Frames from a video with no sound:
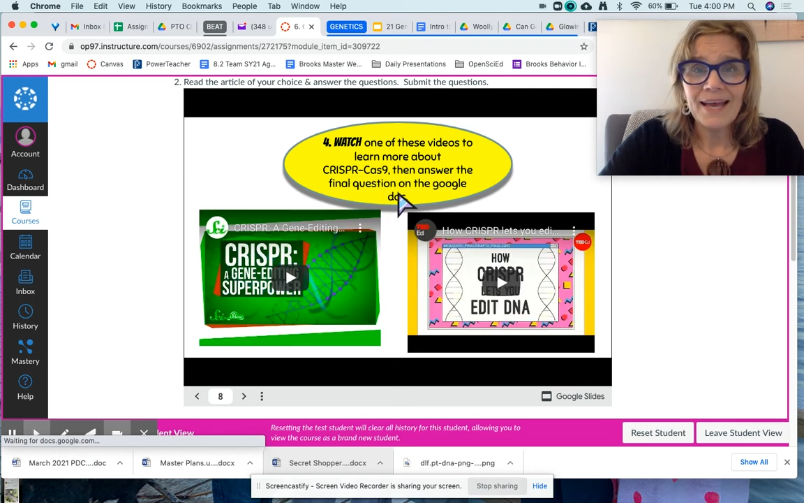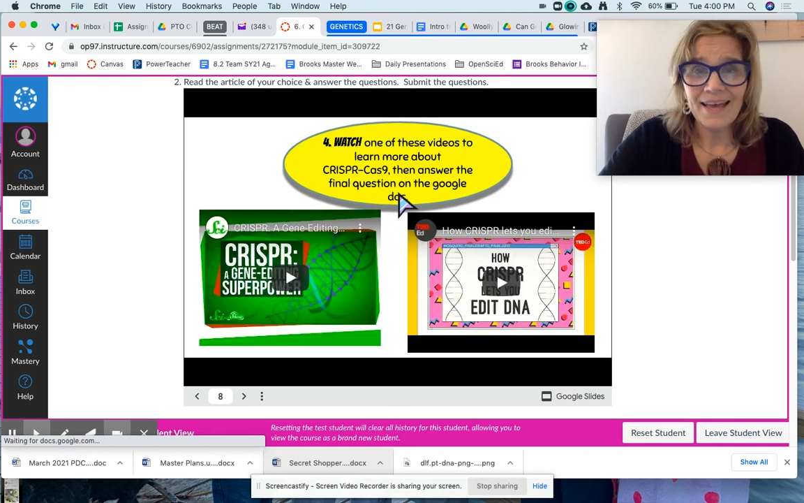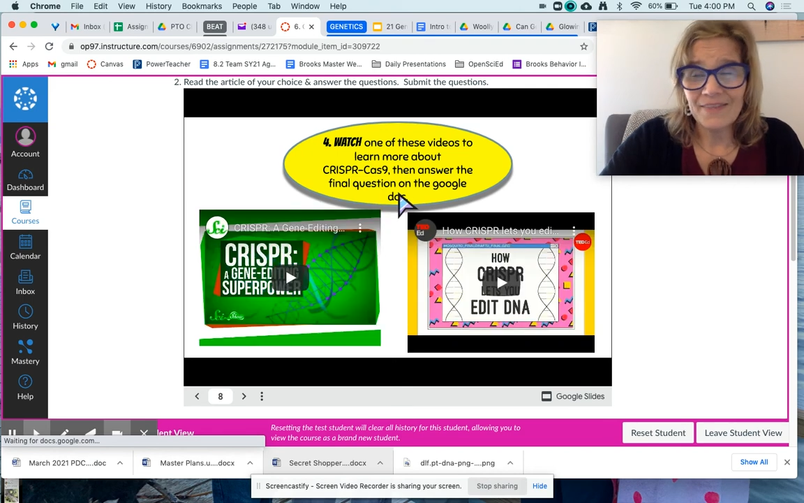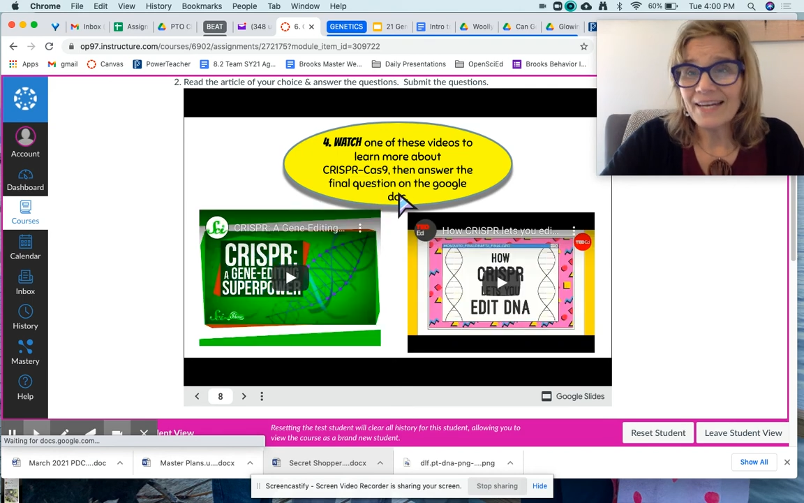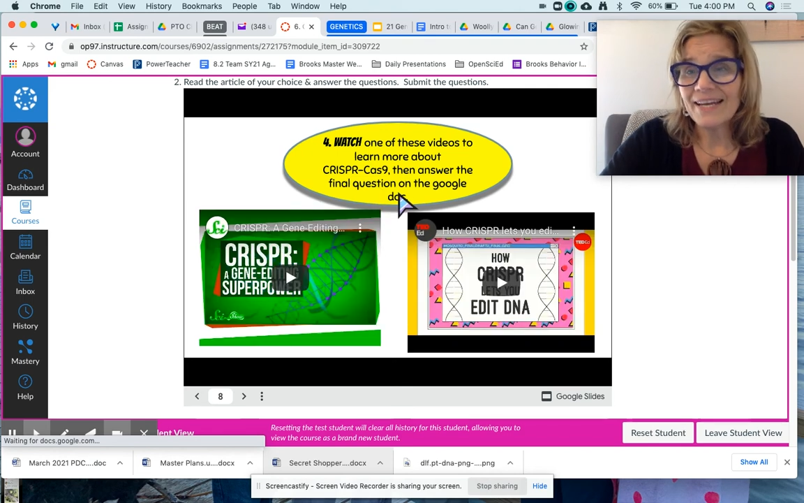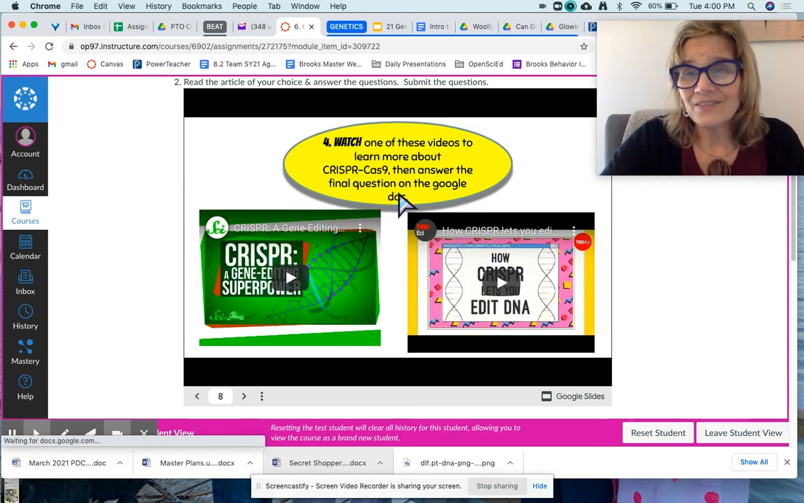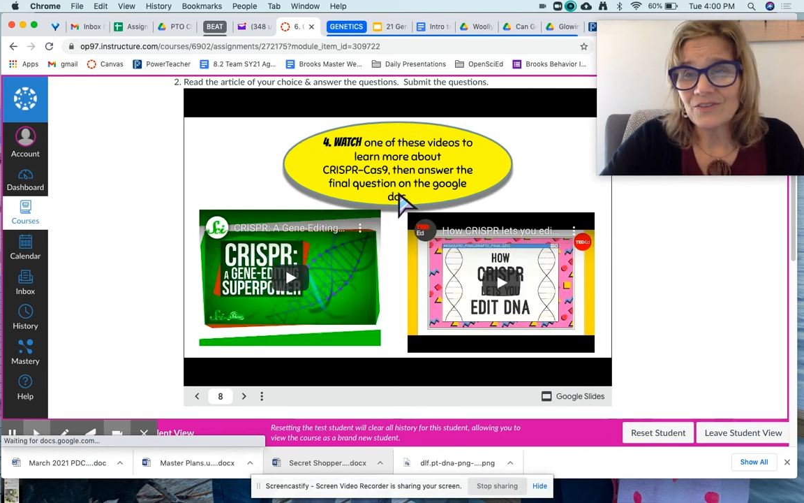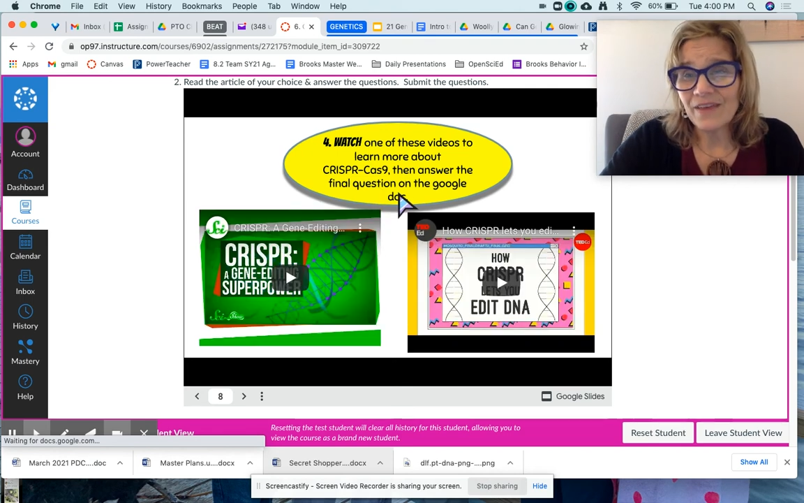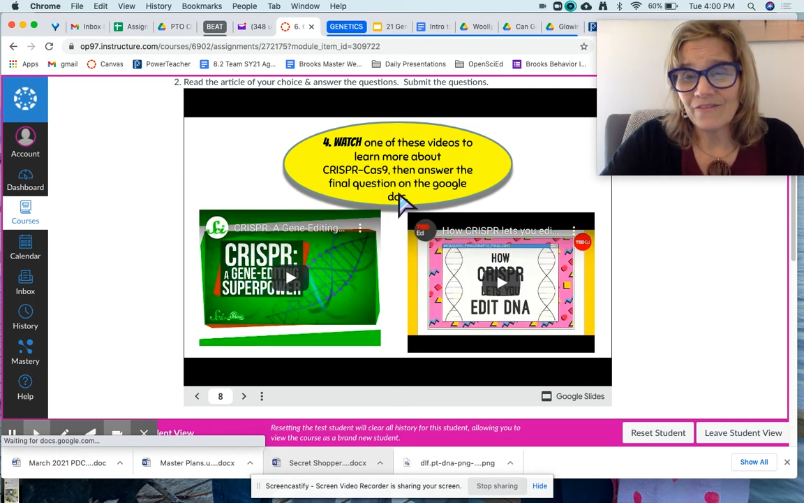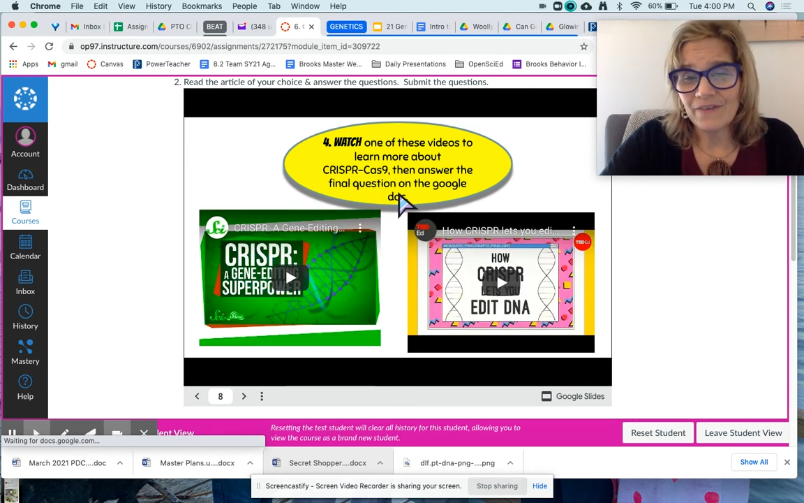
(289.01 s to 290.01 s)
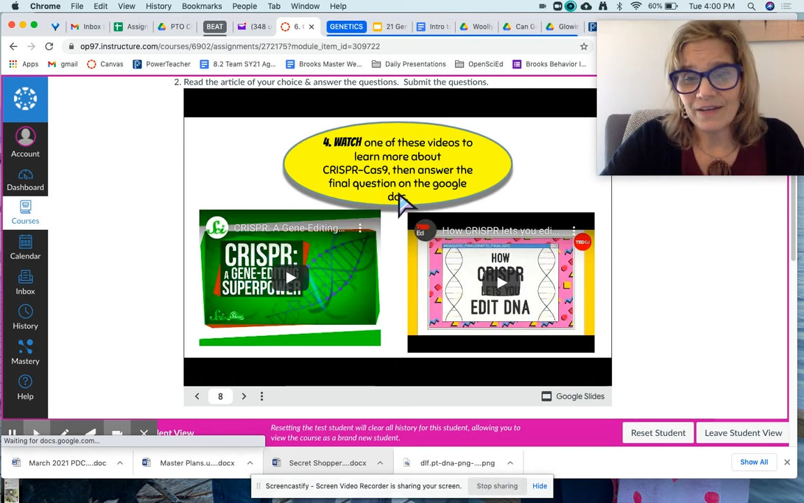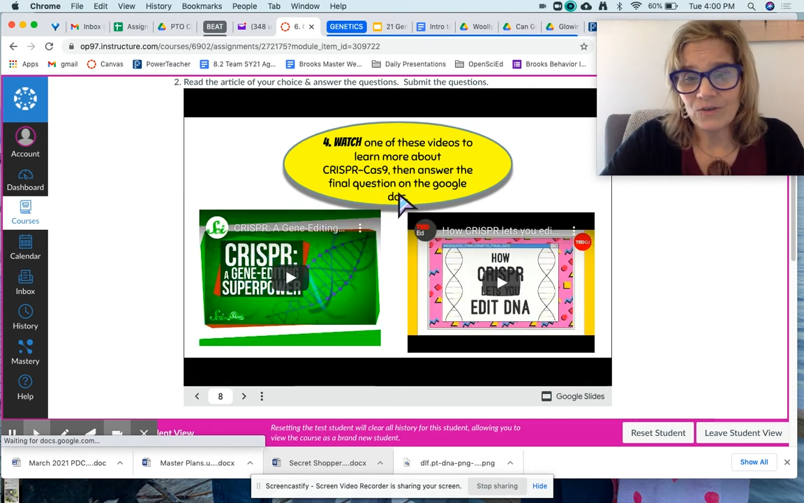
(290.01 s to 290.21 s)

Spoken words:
and then answer that final